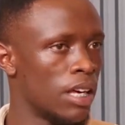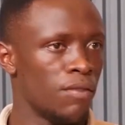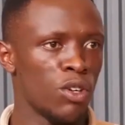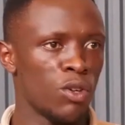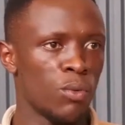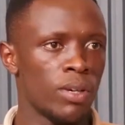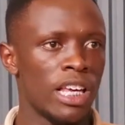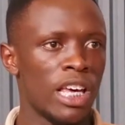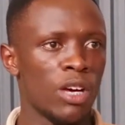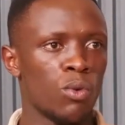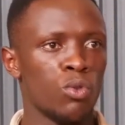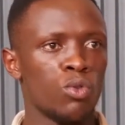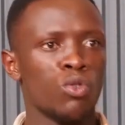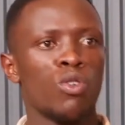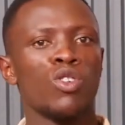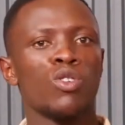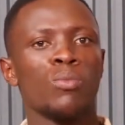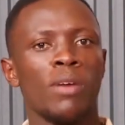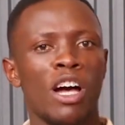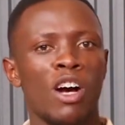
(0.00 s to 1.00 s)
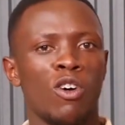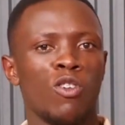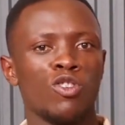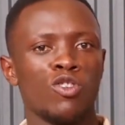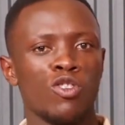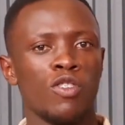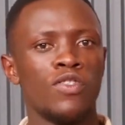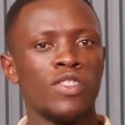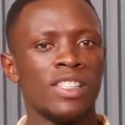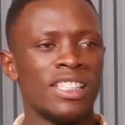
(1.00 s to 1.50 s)
Even when I could go to my uncle's
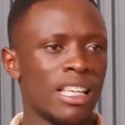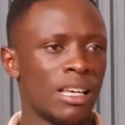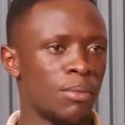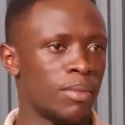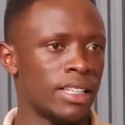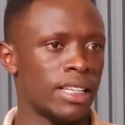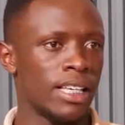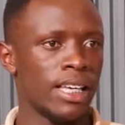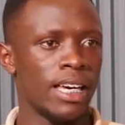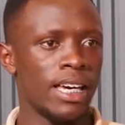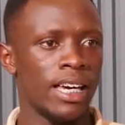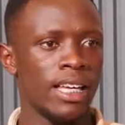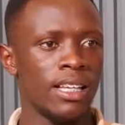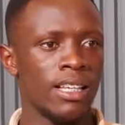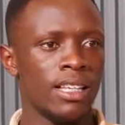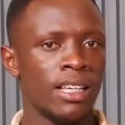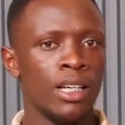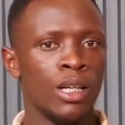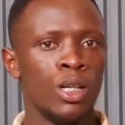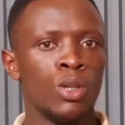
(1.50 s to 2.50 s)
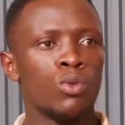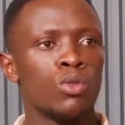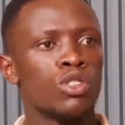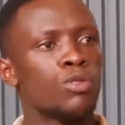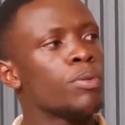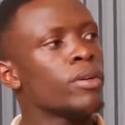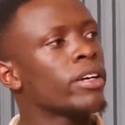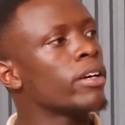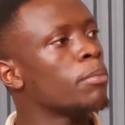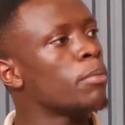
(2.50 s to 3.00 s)
office time and again to
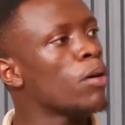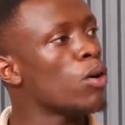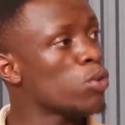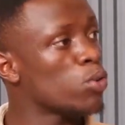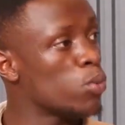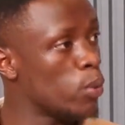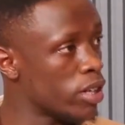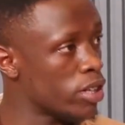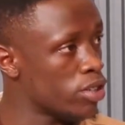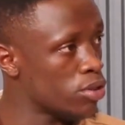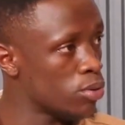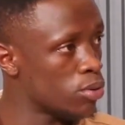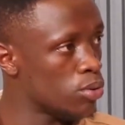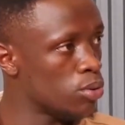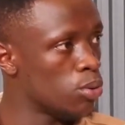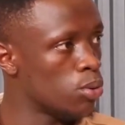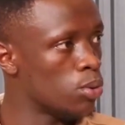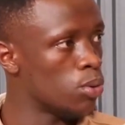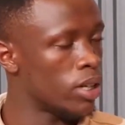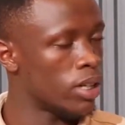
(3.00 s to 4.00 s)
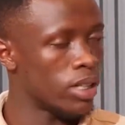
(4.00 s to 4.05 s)
speak about what to do,